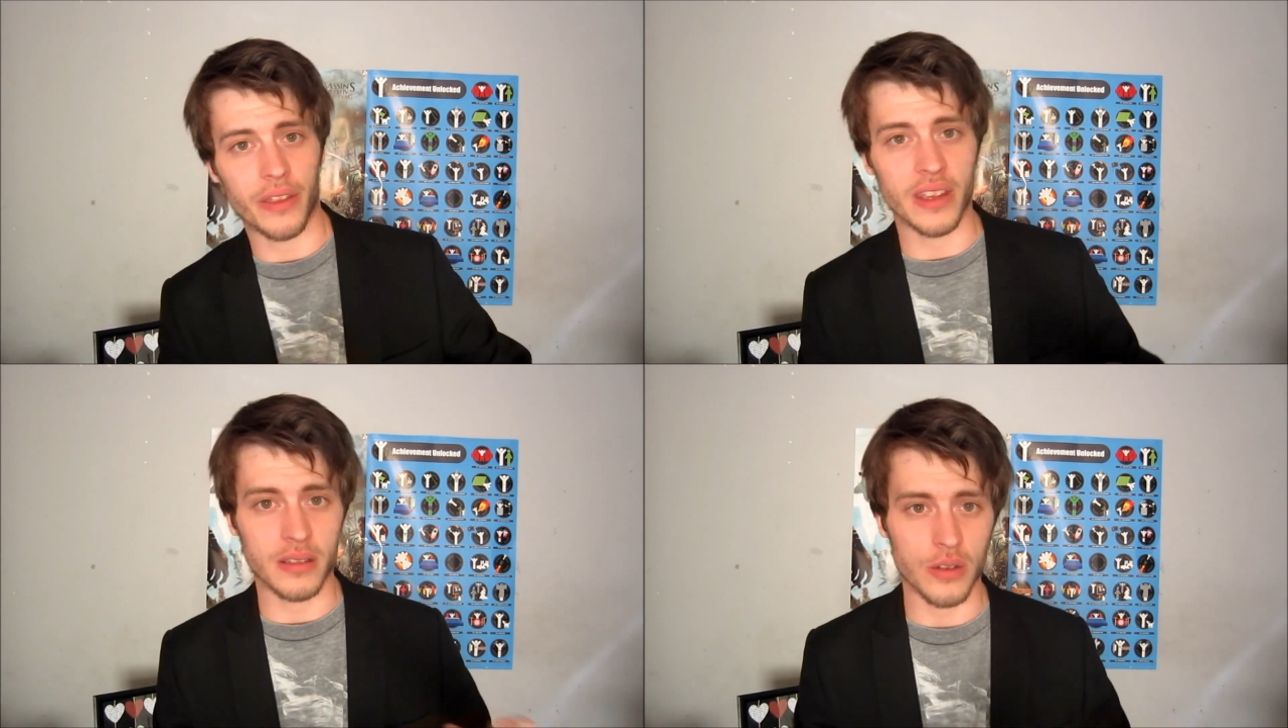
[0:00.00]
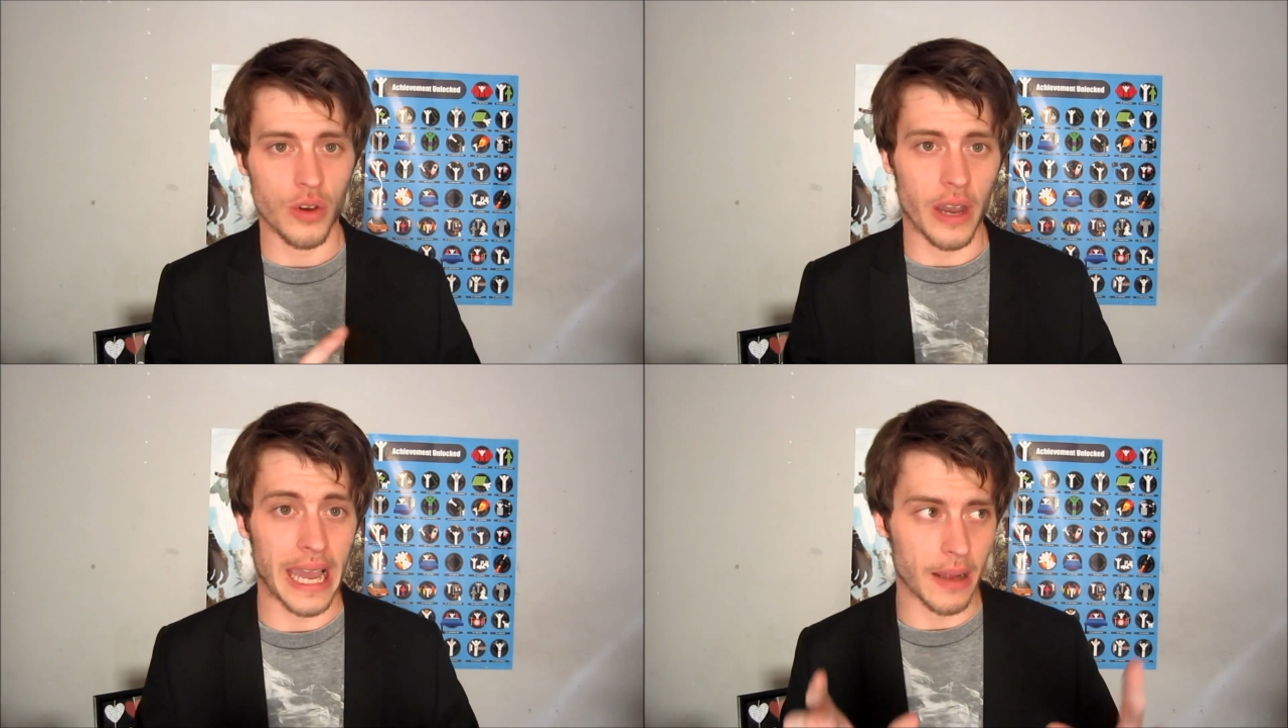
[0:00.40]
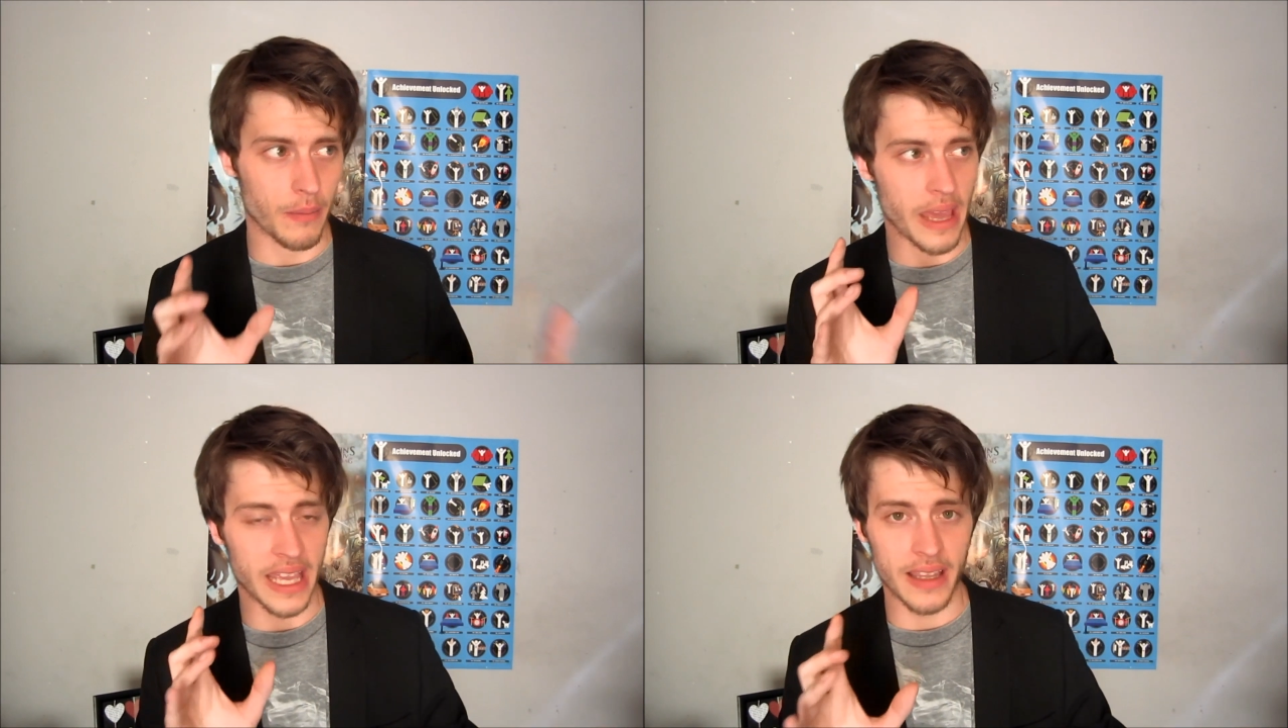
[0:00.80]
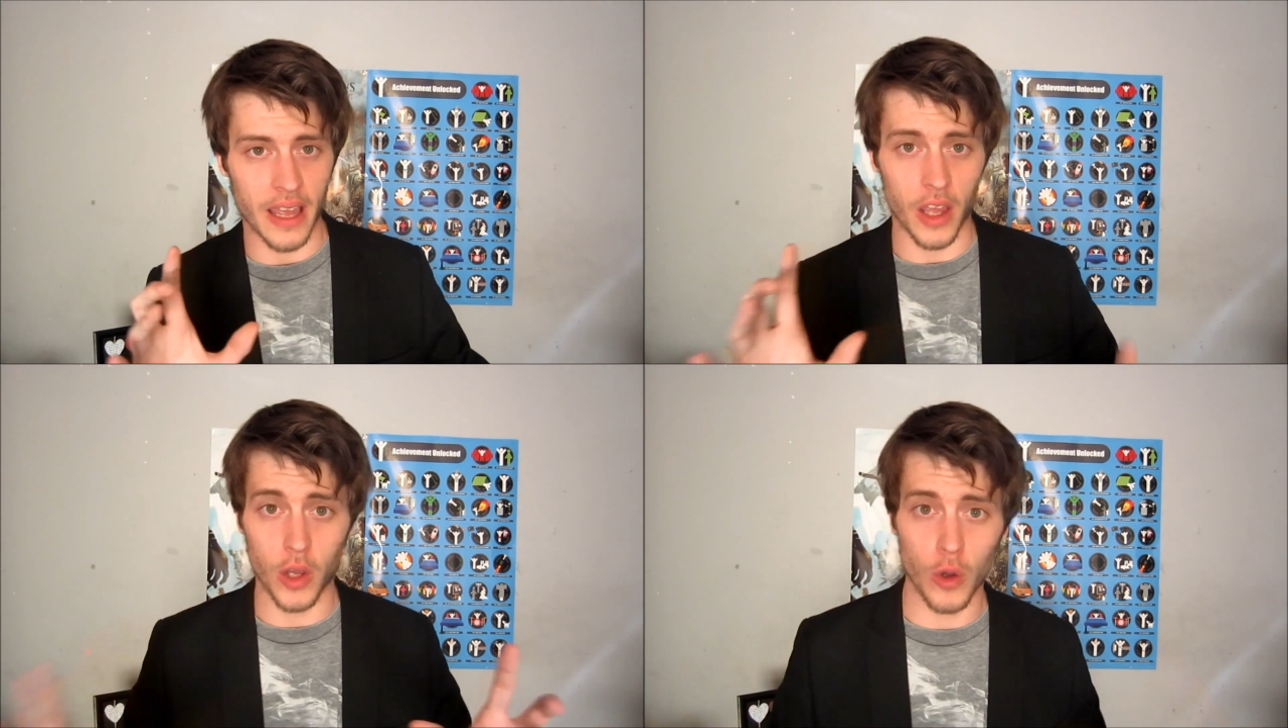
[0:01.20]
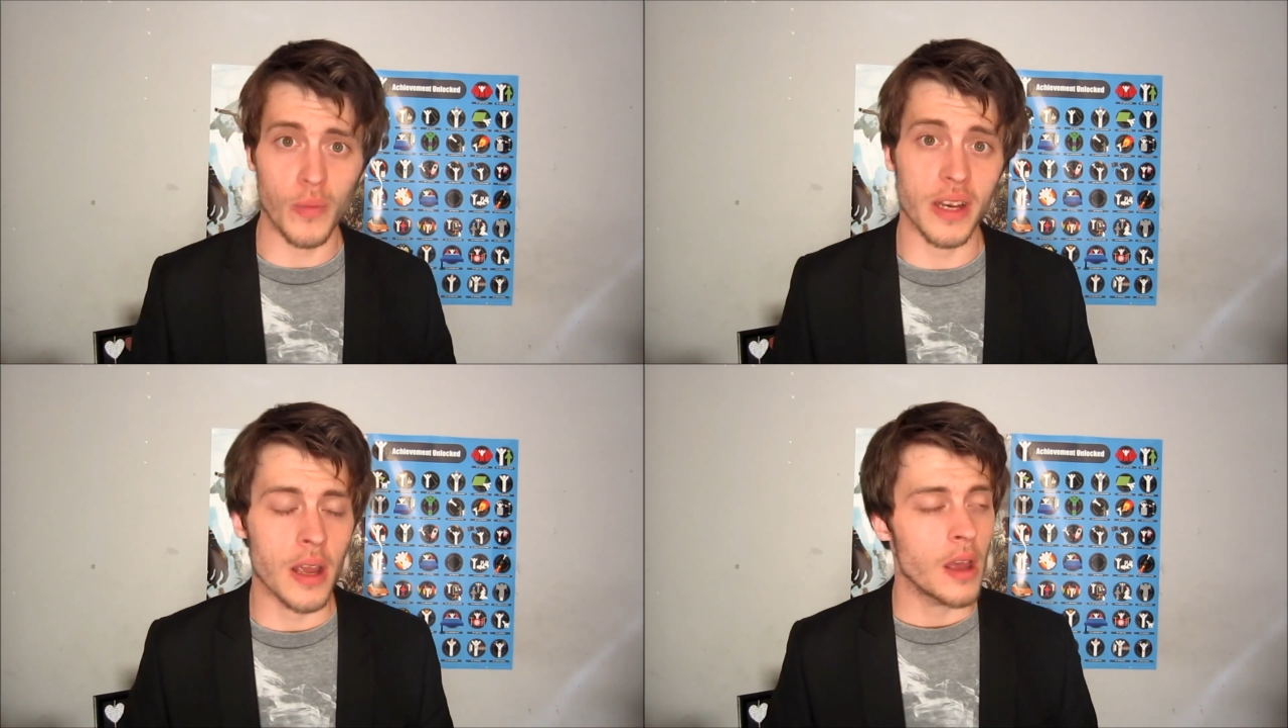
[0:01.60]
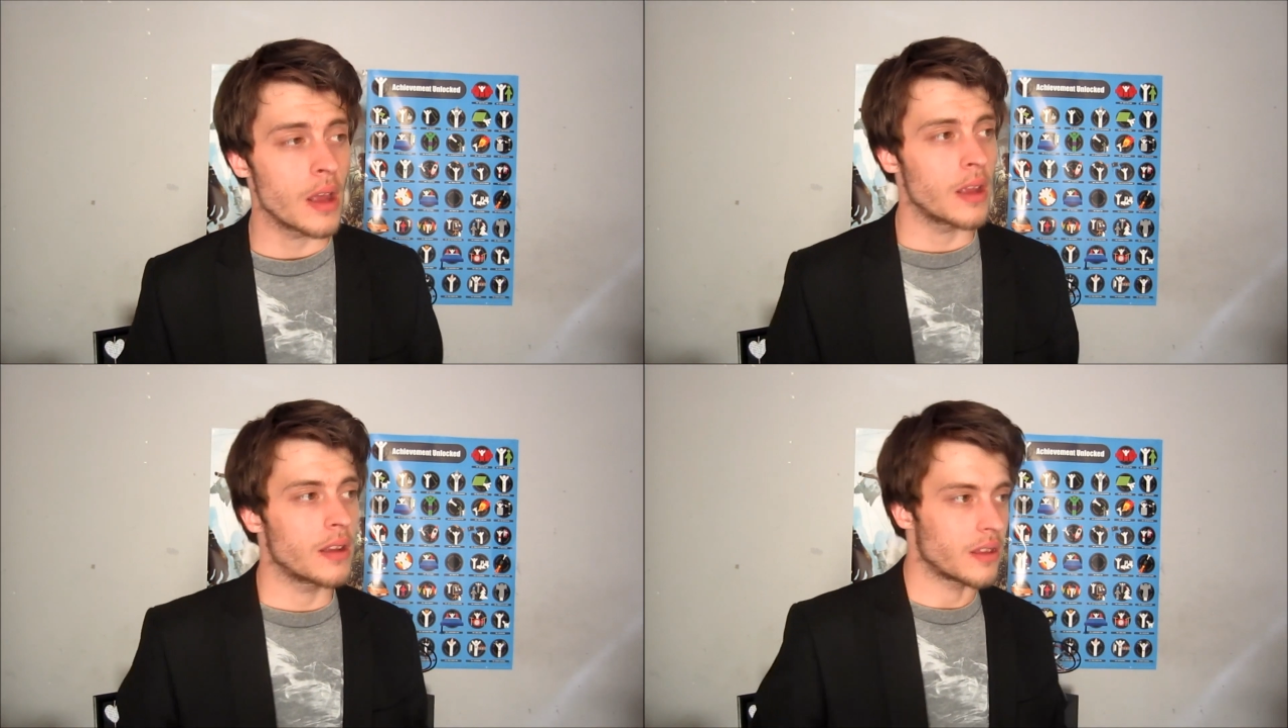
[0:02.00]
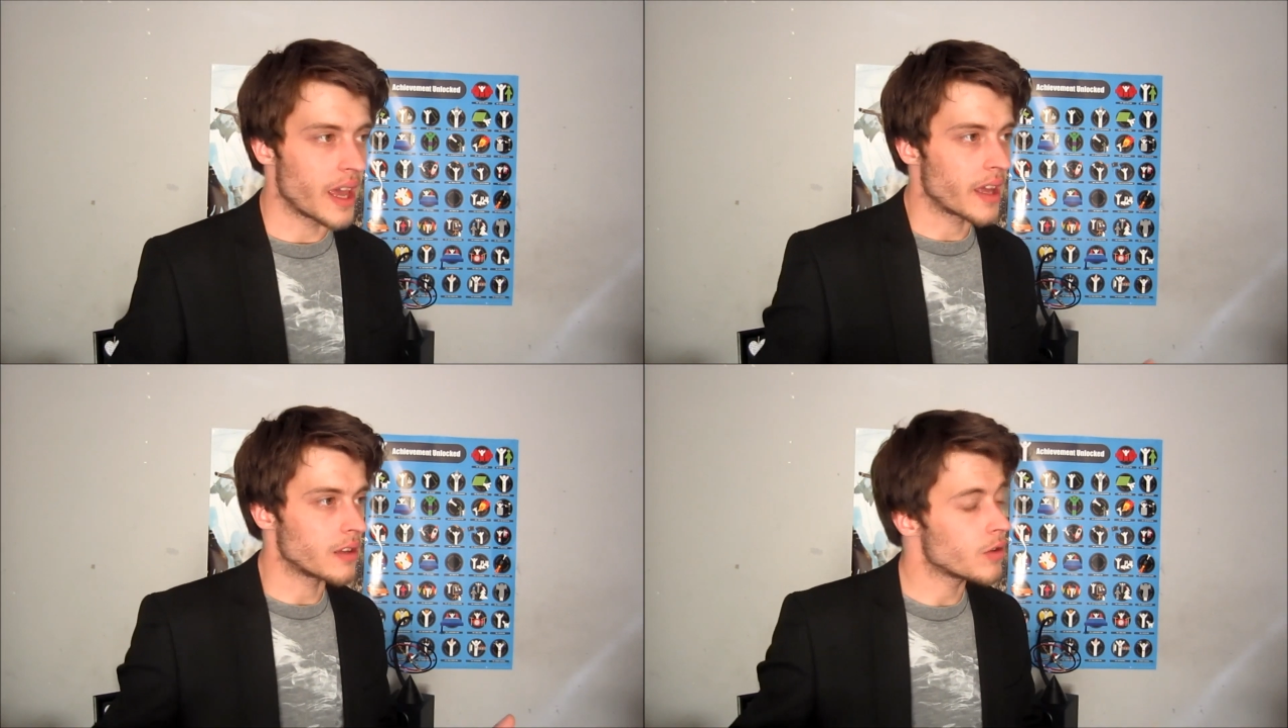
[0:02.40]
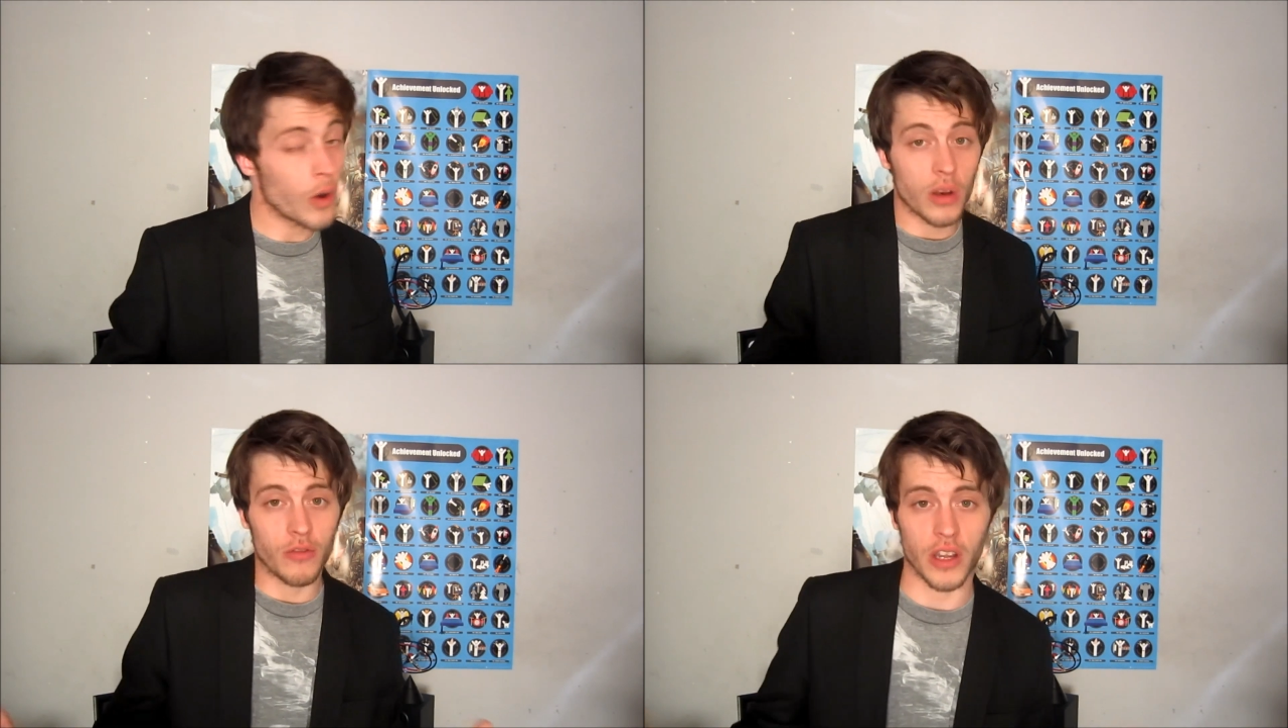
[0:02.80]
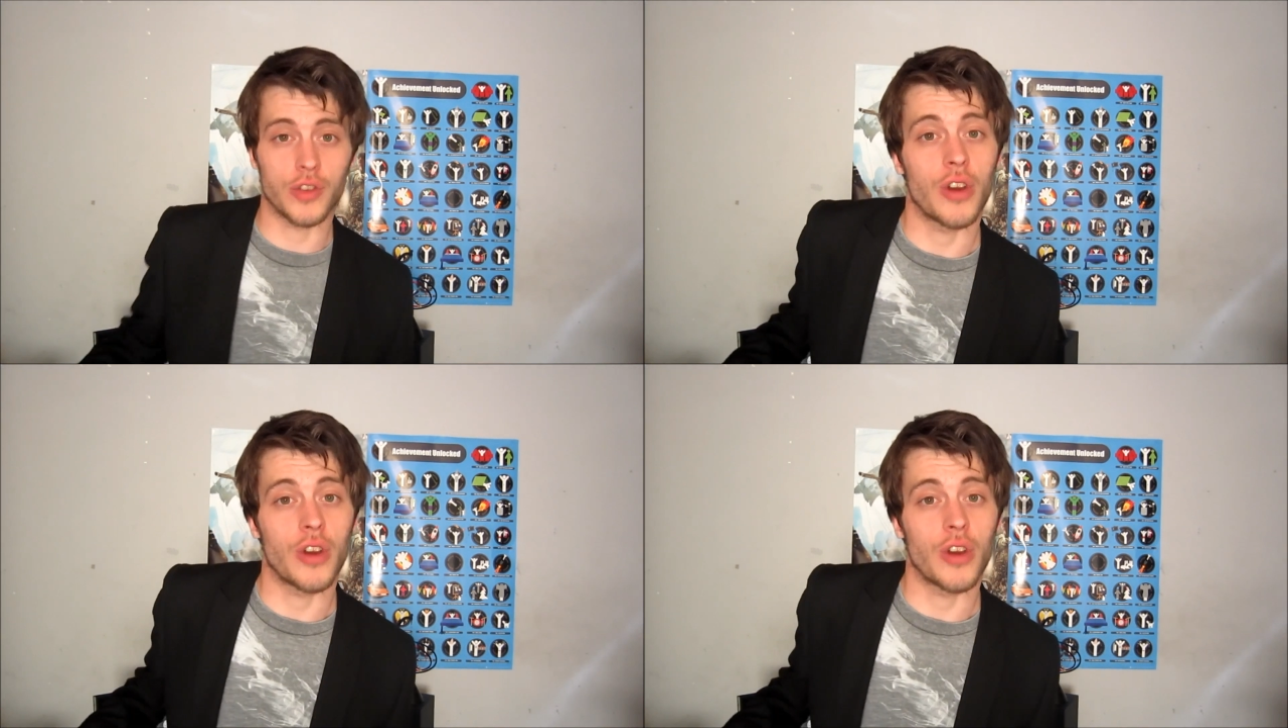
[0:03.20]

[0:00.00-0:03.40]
things to try and make a human, then you're on the right